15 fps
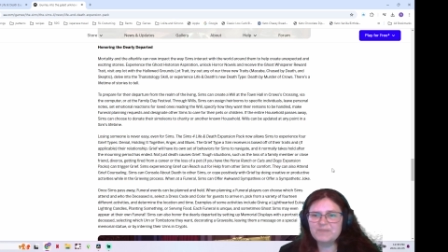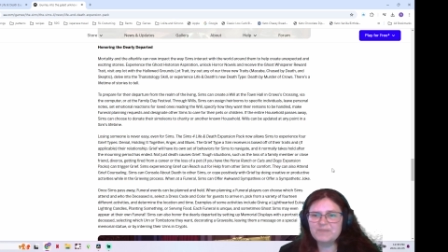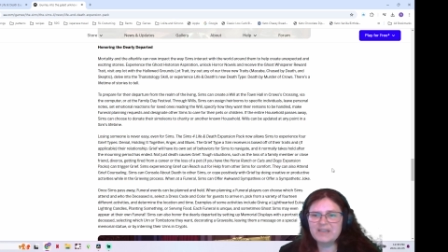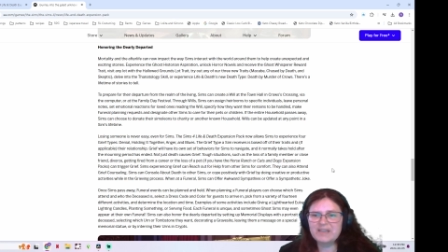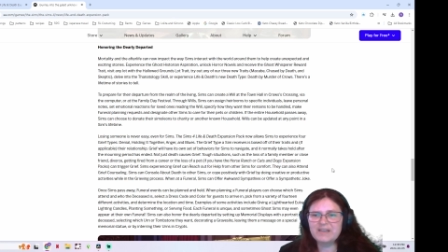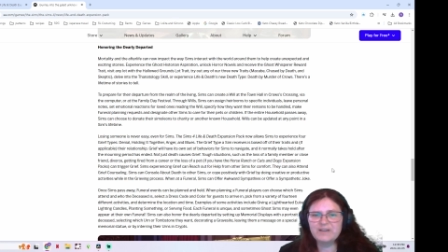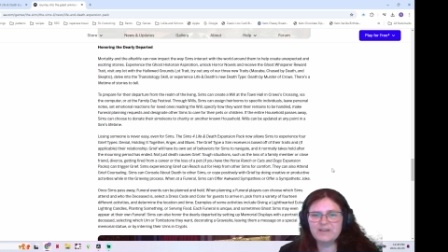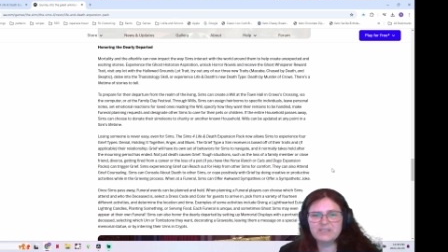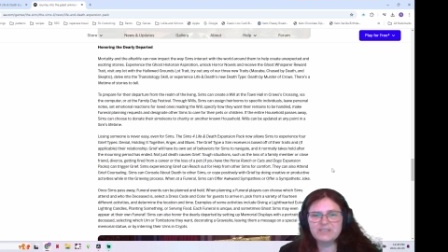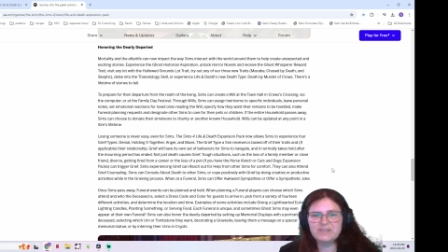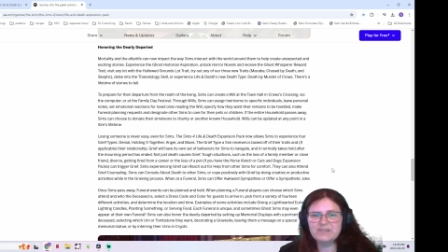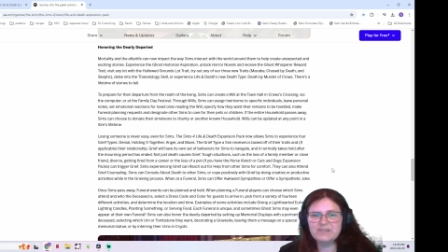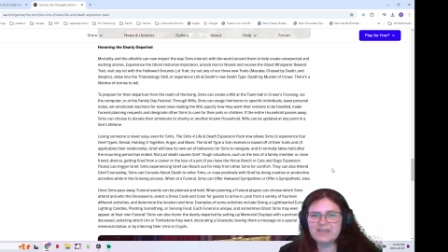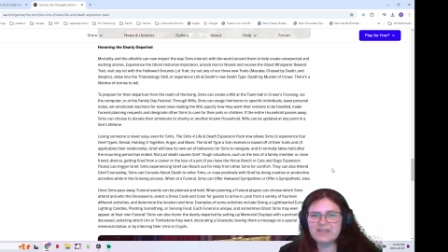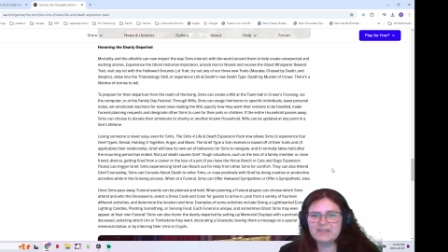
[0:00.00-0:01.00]
They can also
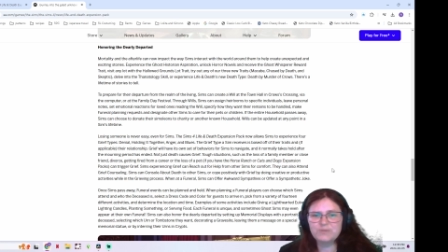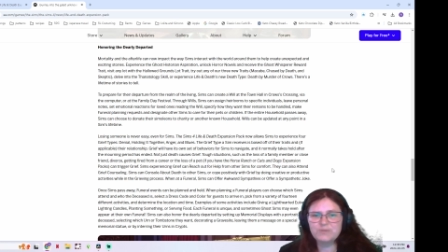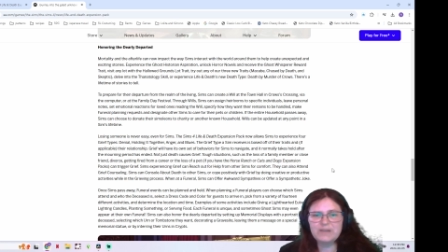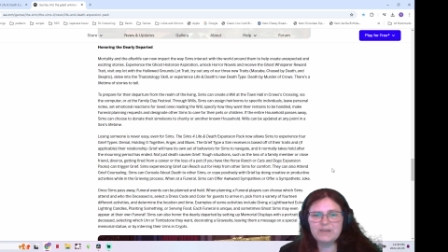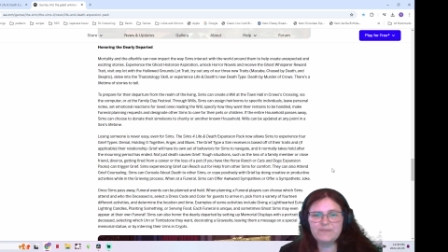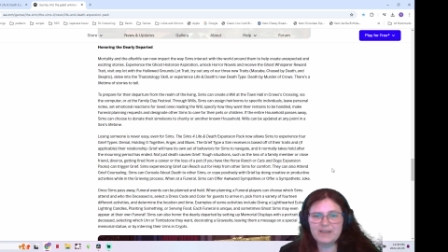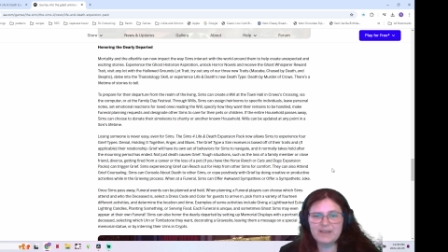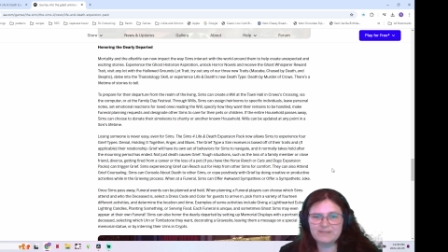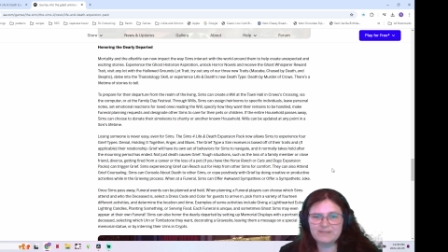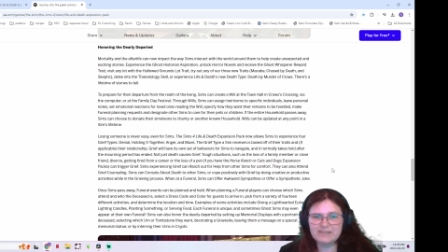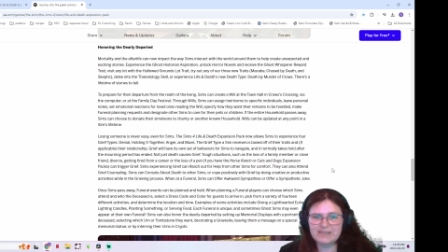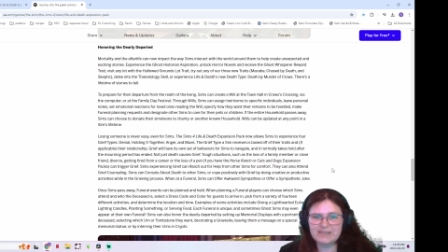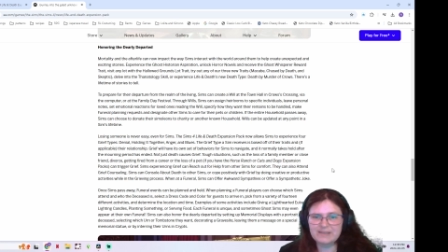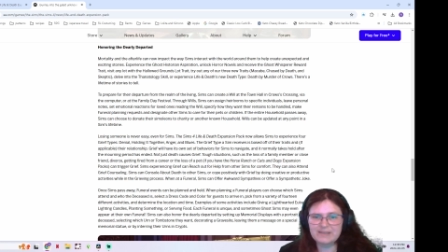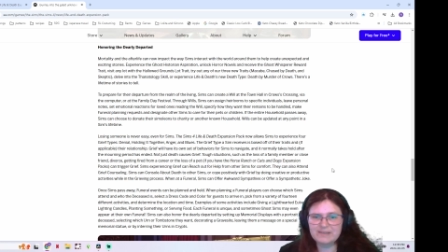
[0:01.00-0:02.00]
attend grief
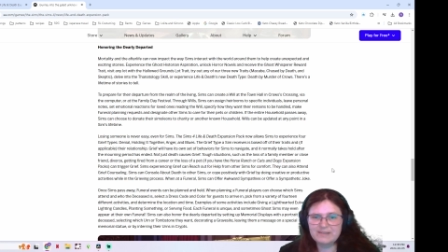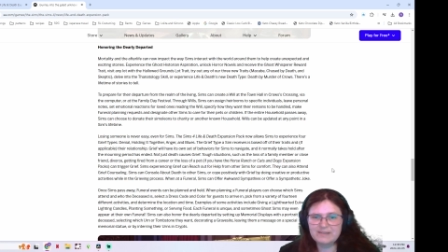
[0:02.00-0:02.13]
counseling.